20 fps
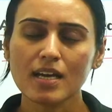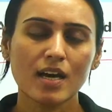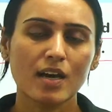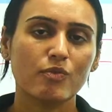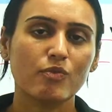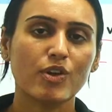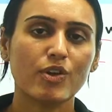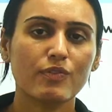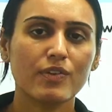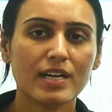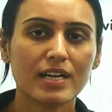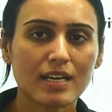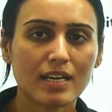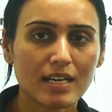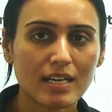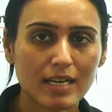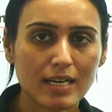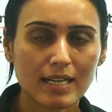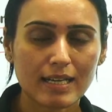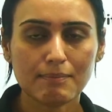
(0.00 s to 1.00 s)
We will
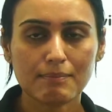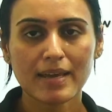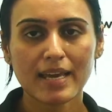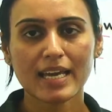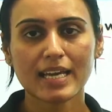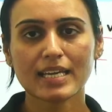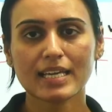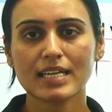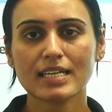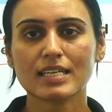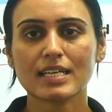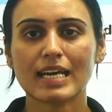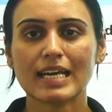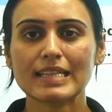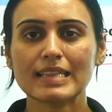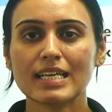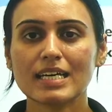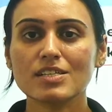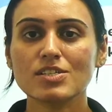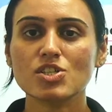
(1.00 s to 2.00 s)
make it in
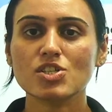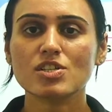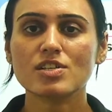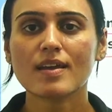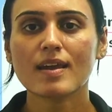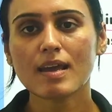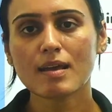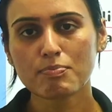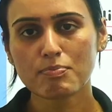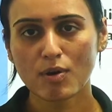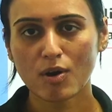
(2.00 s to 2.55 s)
the shape